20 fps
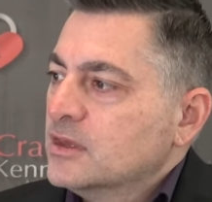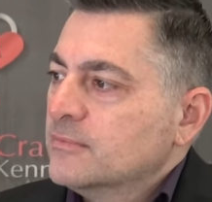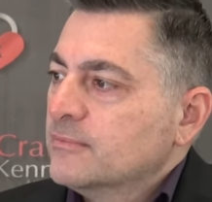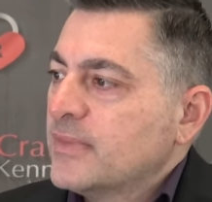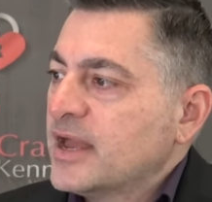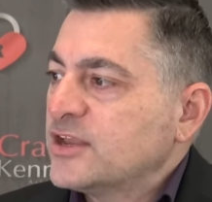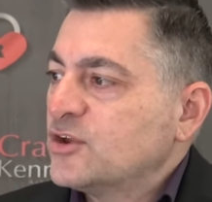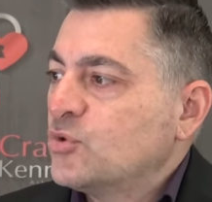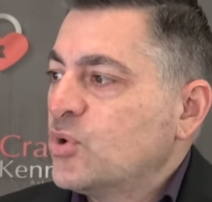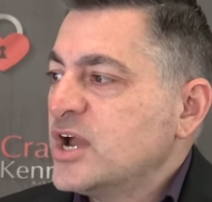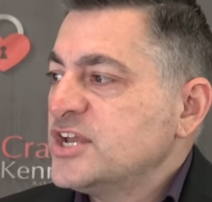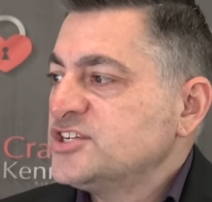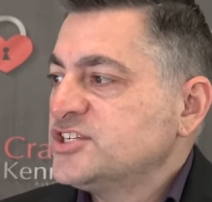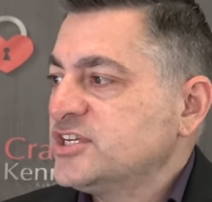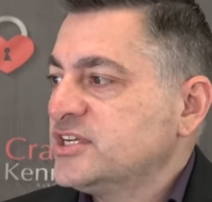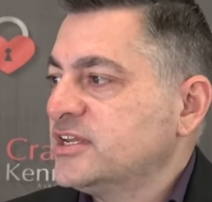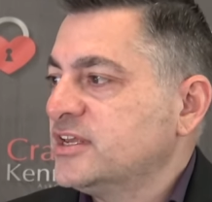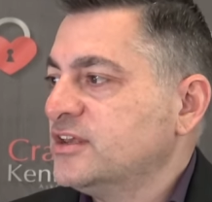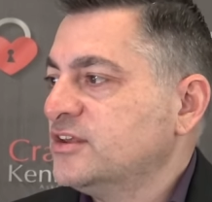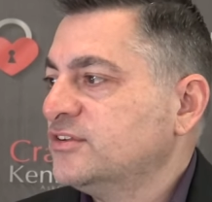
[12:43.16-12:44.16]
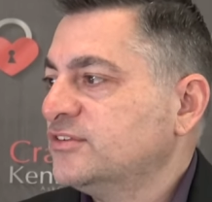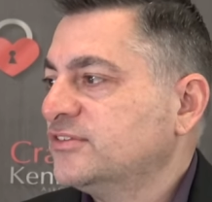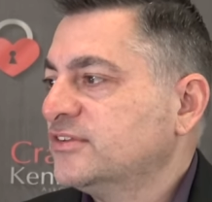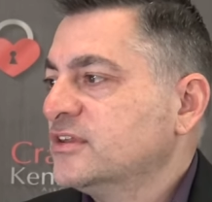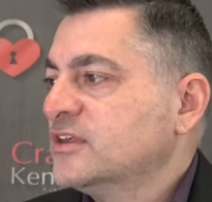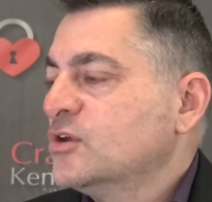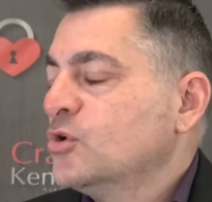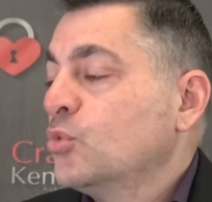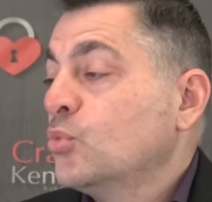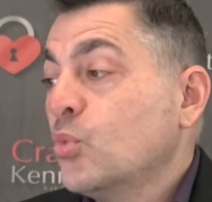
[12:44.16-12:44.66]
My question
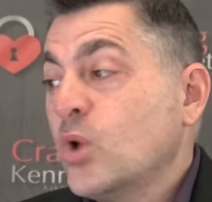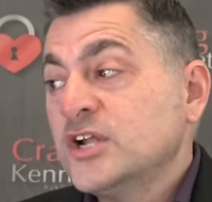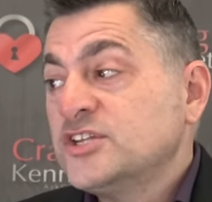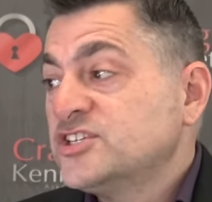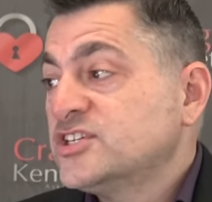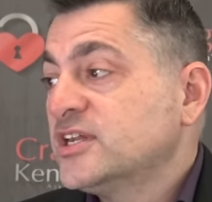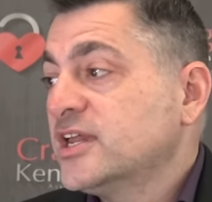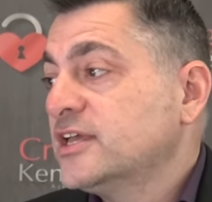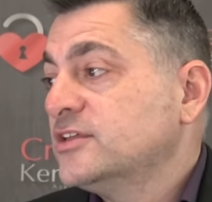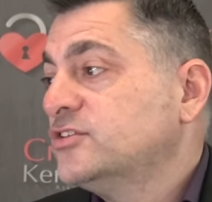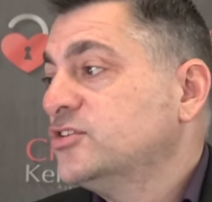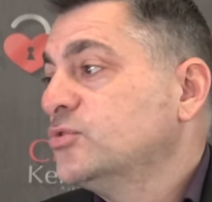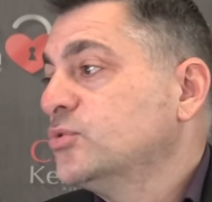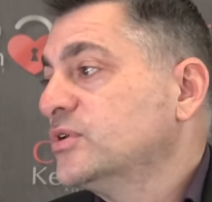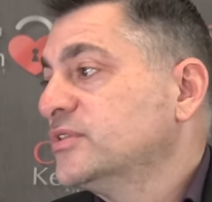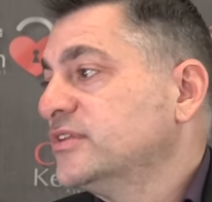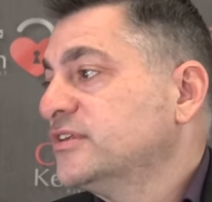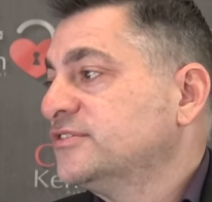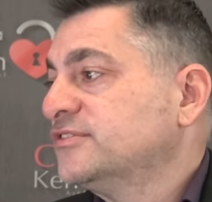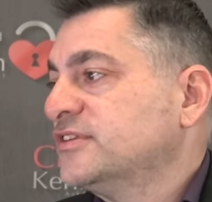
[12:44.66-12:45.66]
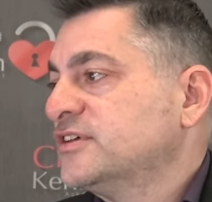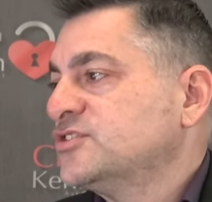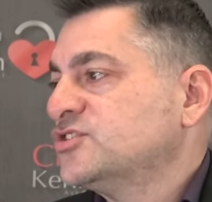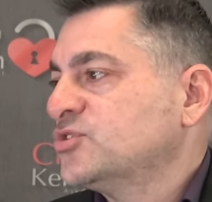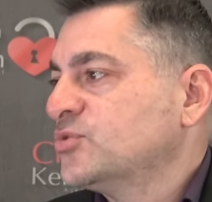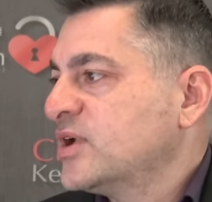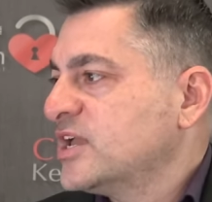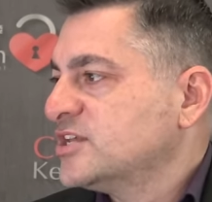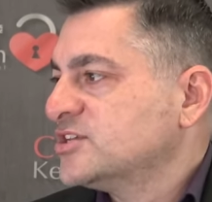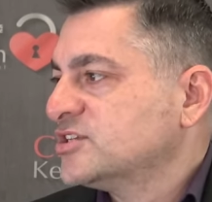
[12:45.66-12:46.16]
is, what should I do in this
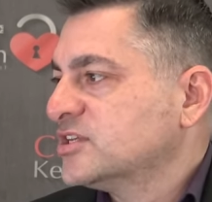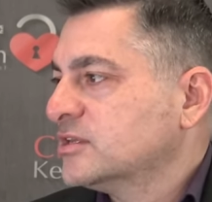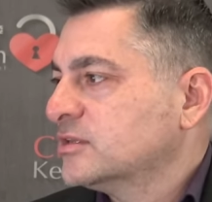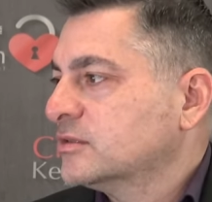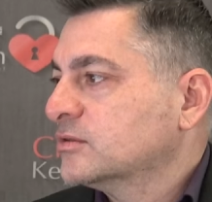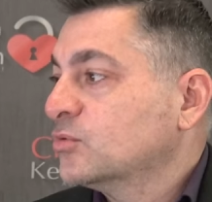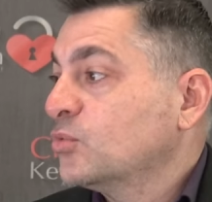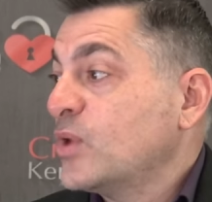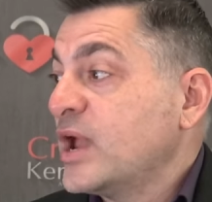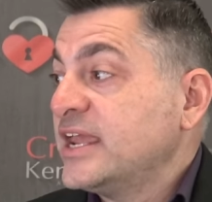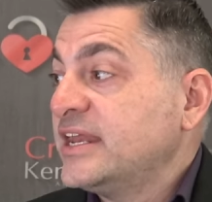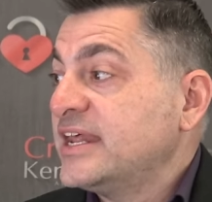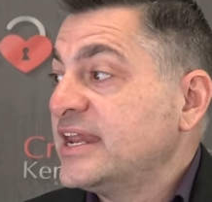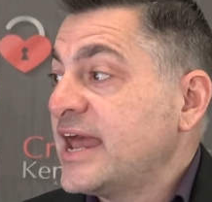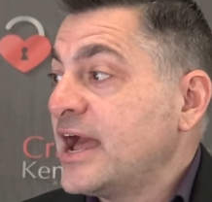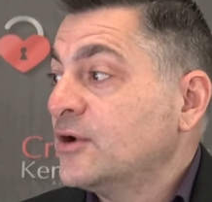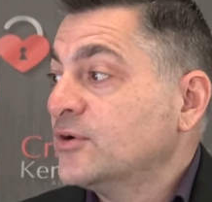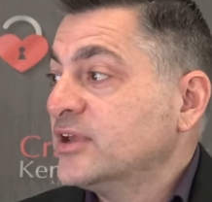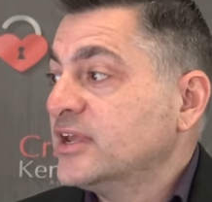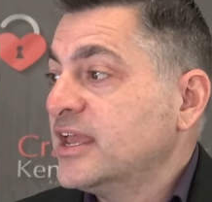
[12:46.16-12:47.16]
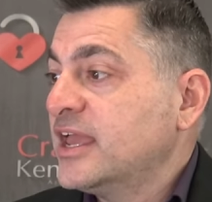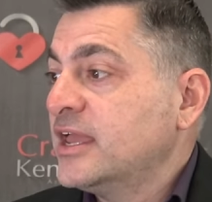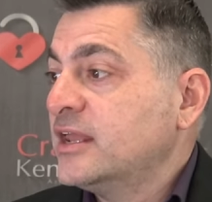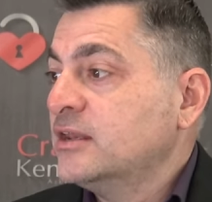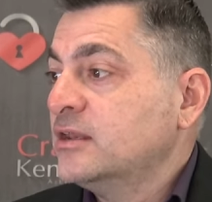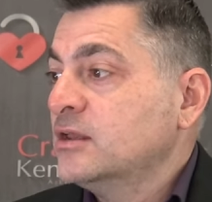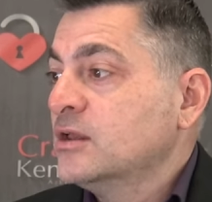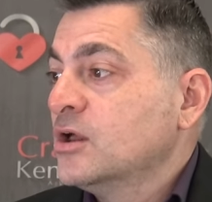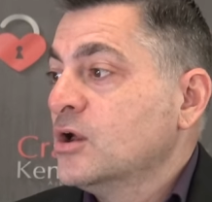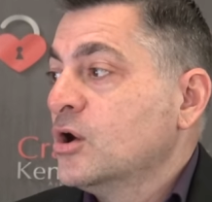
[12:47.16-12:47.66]
situation? Wait it out
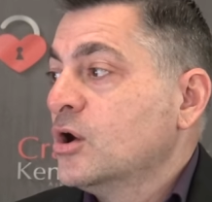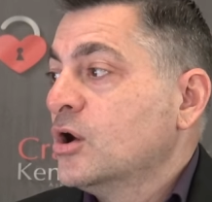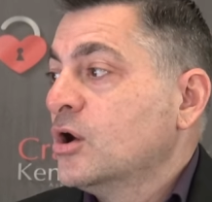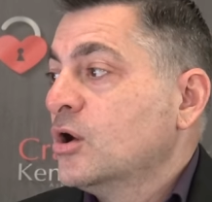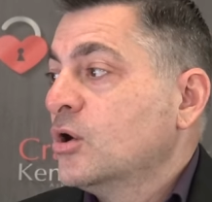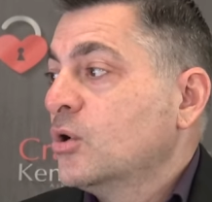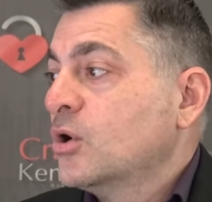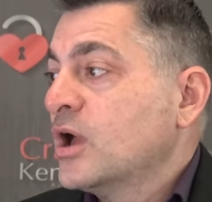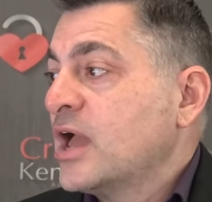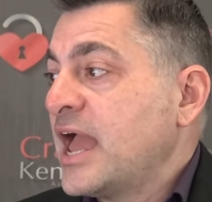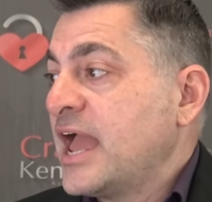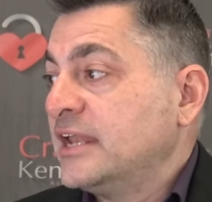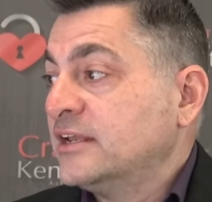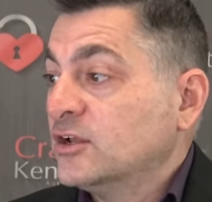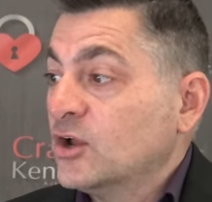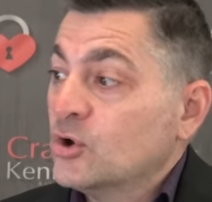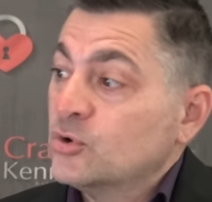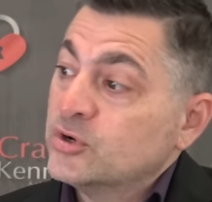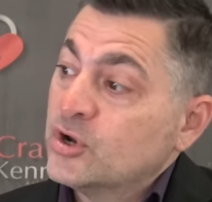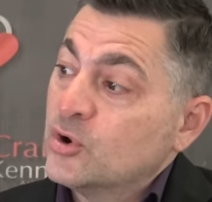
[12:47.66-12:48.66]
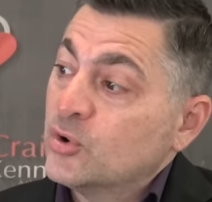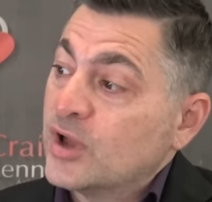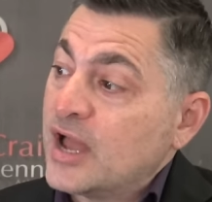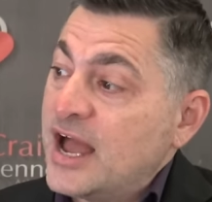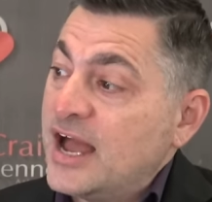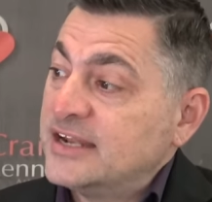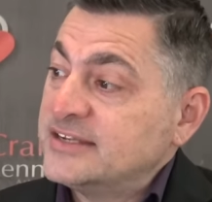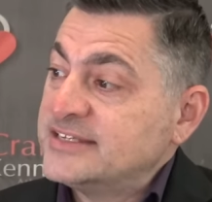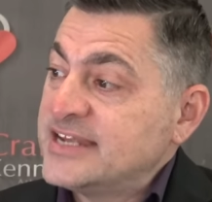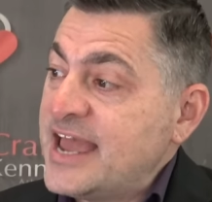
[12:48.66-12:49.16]
again and go no
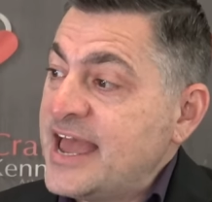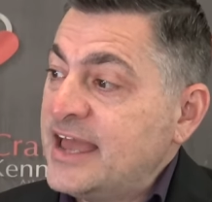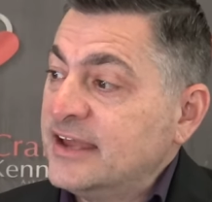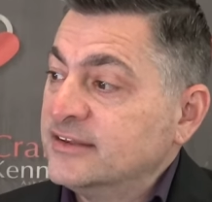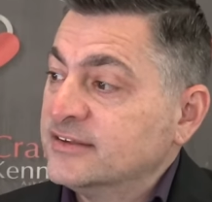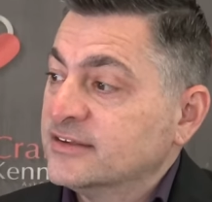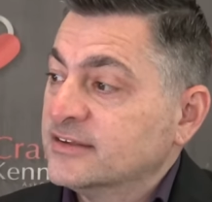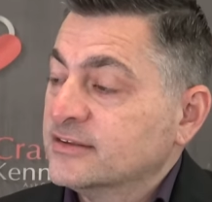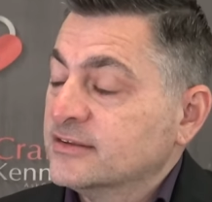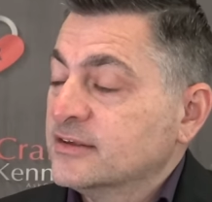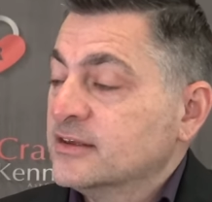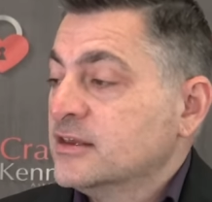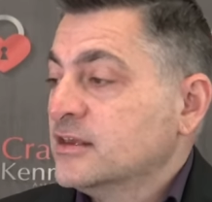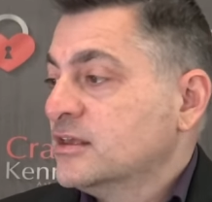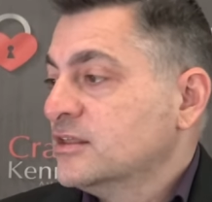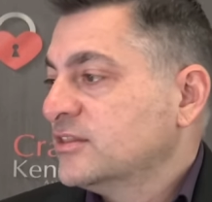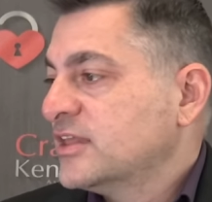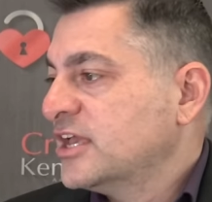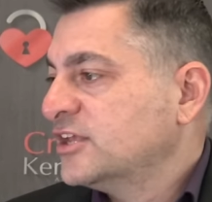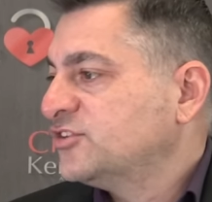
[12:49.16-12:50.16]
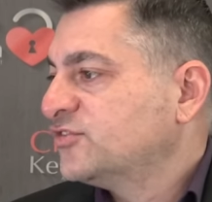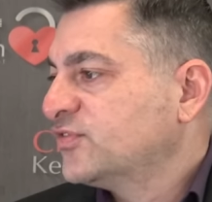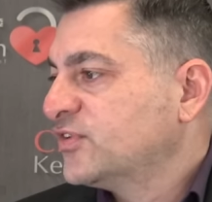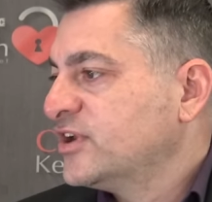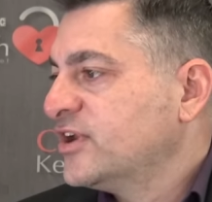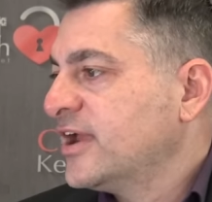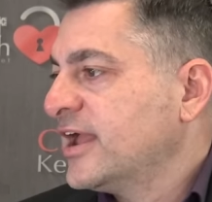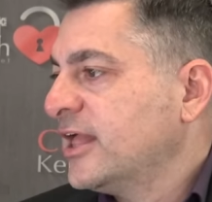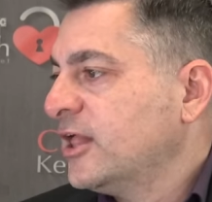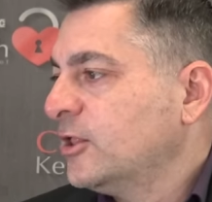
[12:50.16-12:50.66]
contact? Thanks for
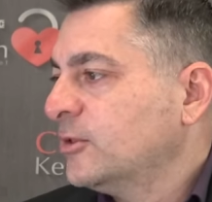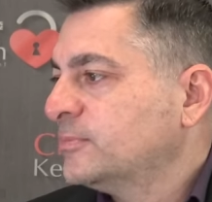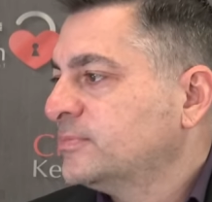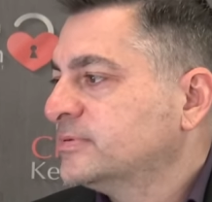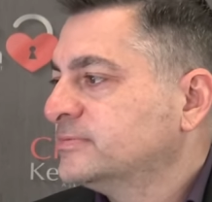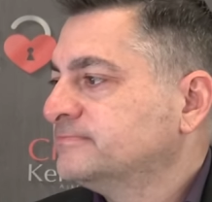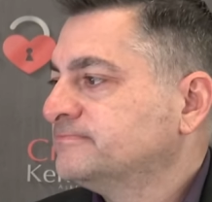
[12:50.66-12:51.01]
your help.